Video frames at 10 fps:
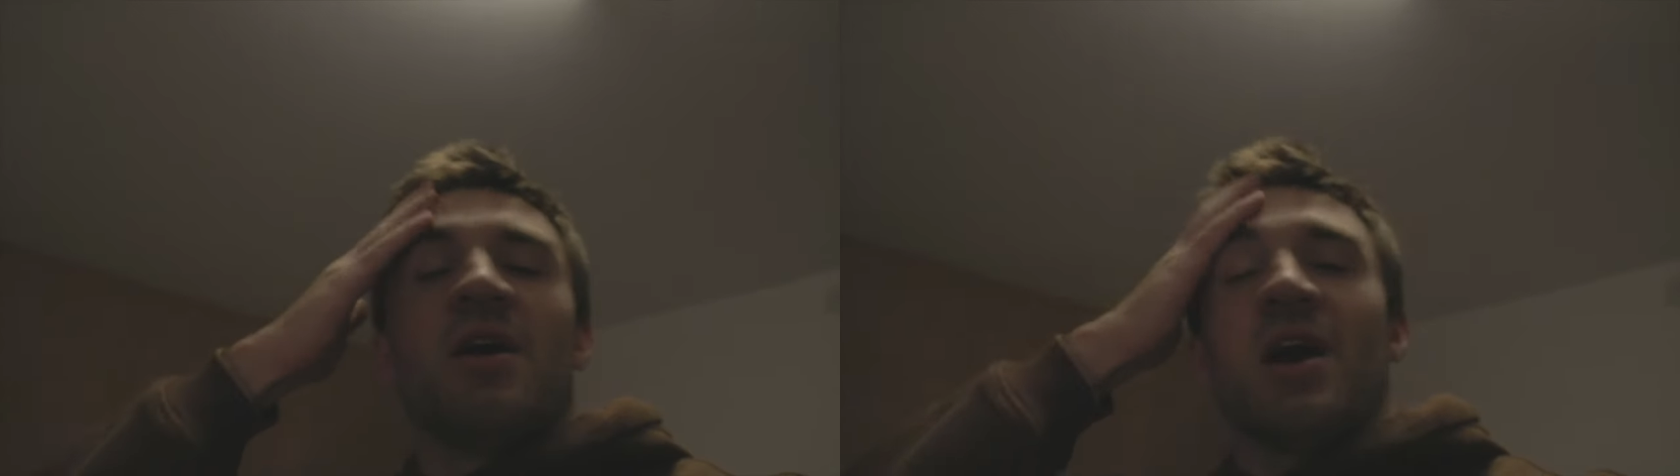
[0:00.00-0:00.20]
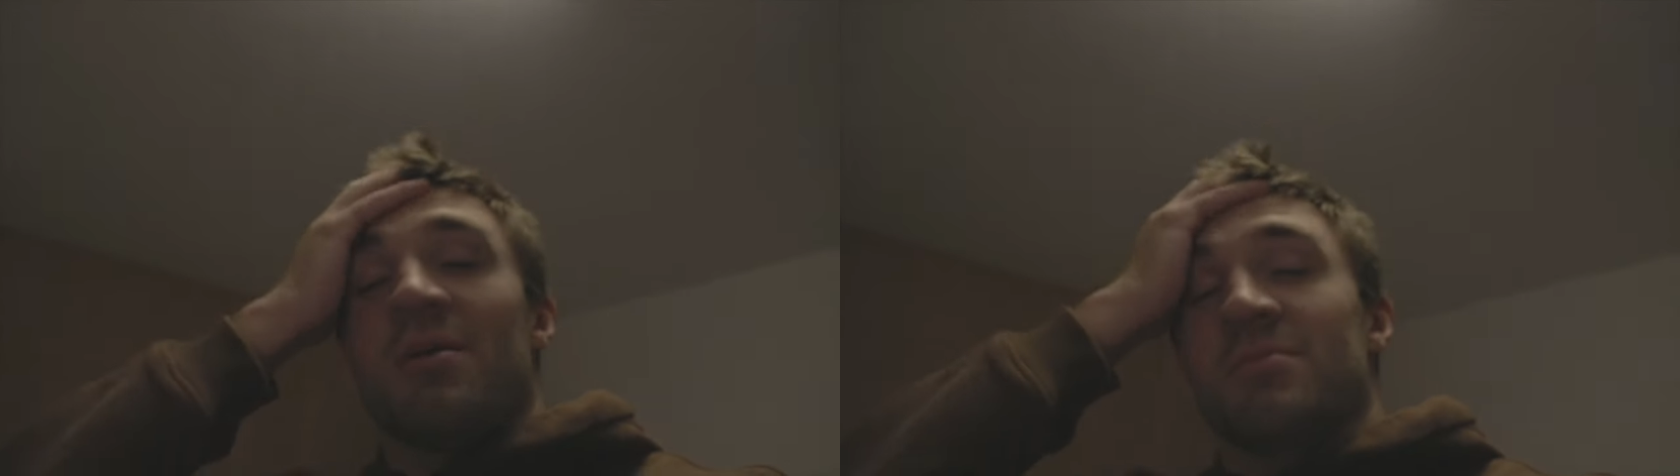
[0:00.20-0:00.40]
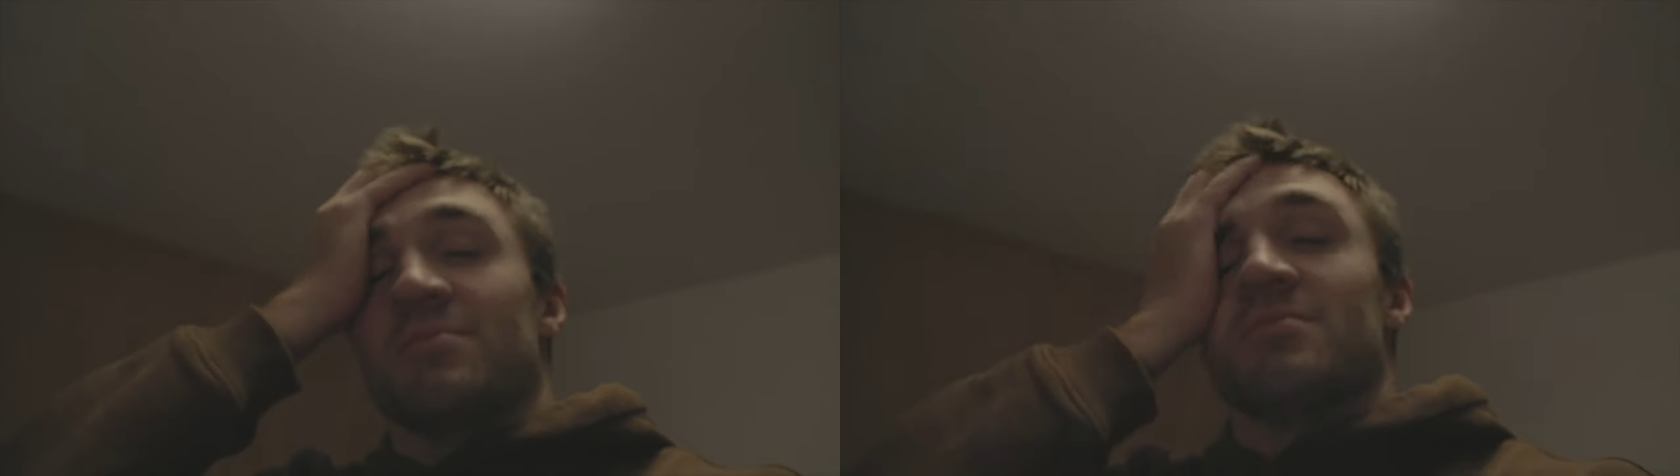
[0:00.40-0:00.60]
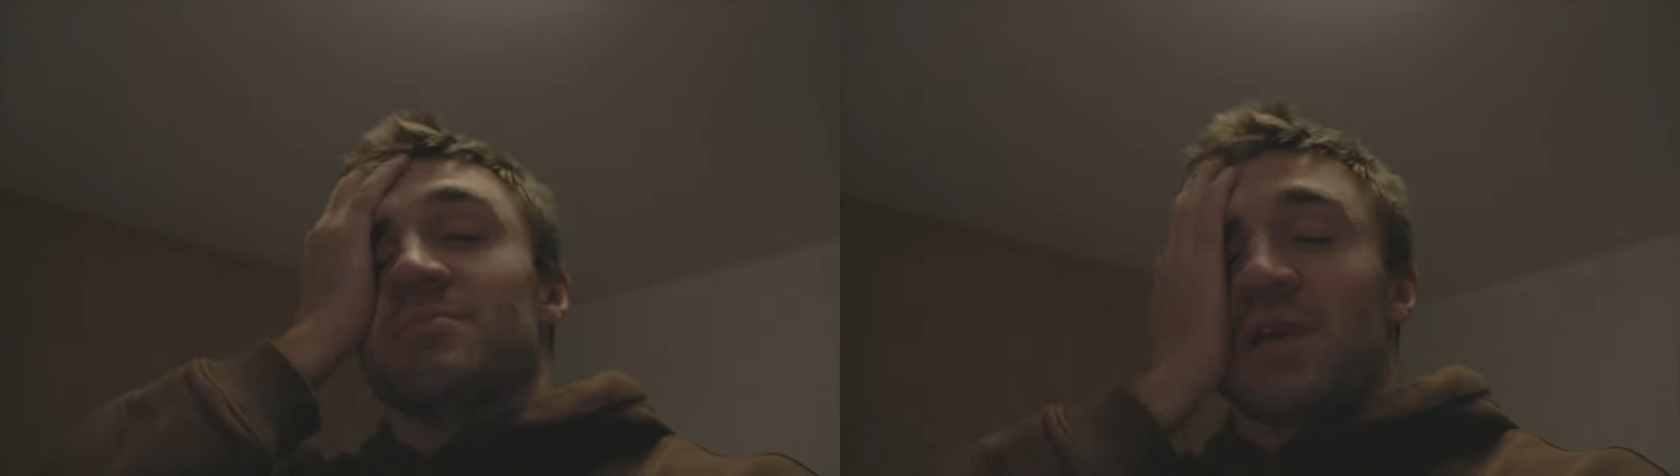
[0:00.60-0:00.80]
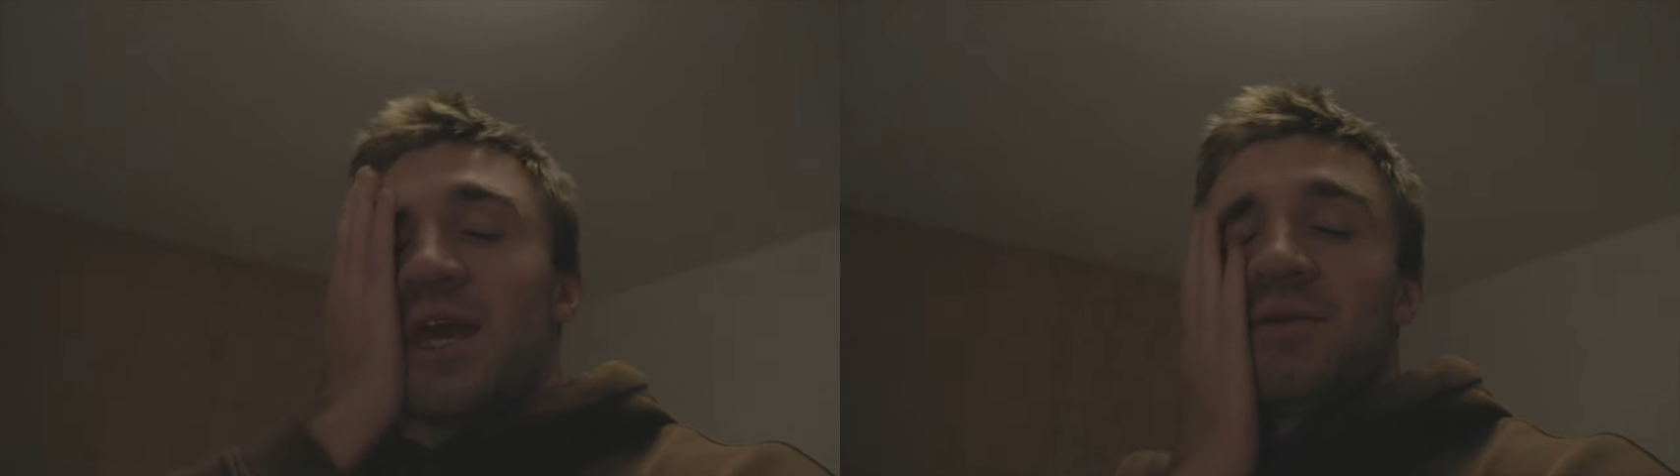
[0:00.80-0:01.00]
Um,
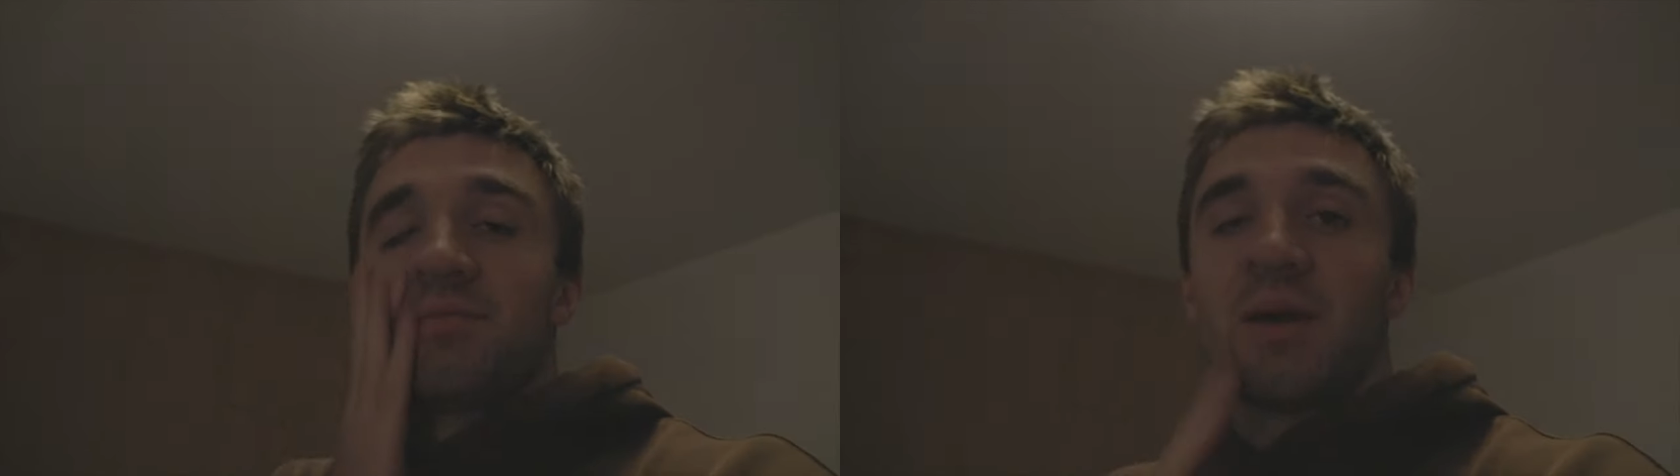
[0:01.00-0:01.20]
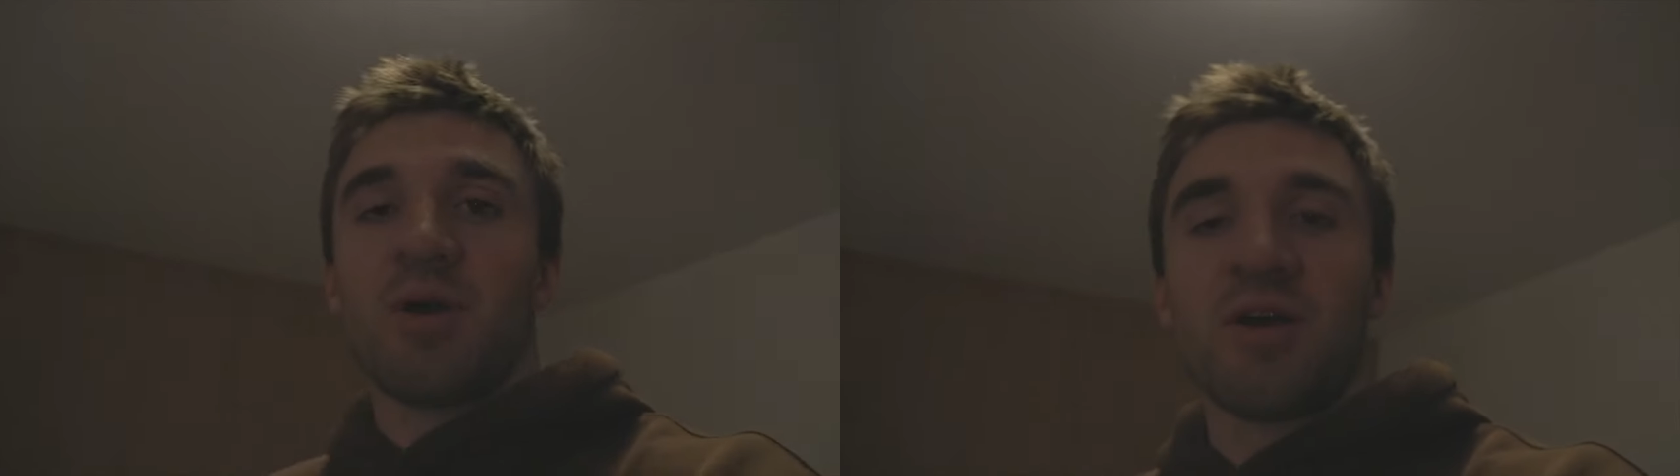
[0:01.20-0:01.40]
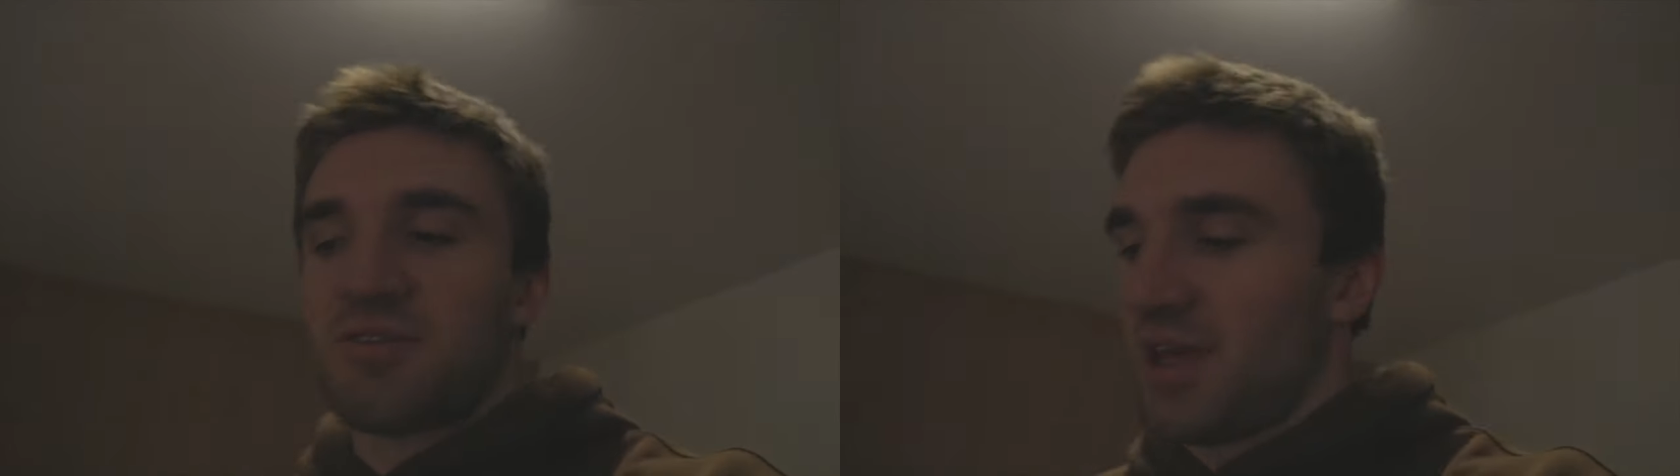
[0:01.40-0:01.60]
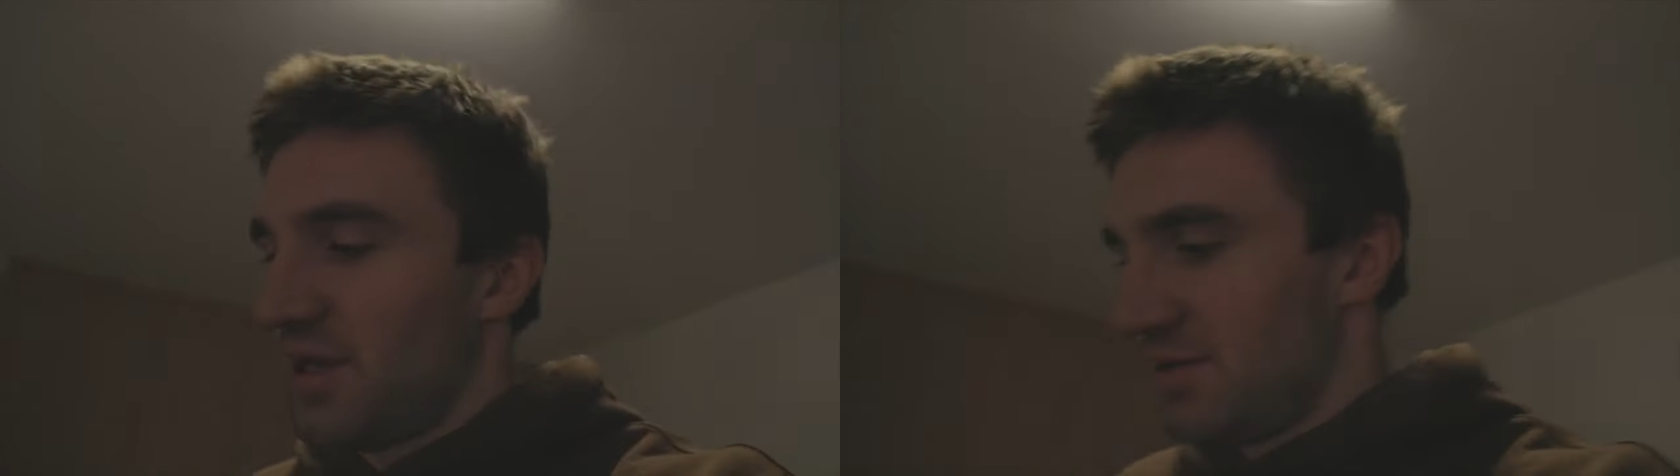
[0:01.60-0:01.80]
yeah, my birthday.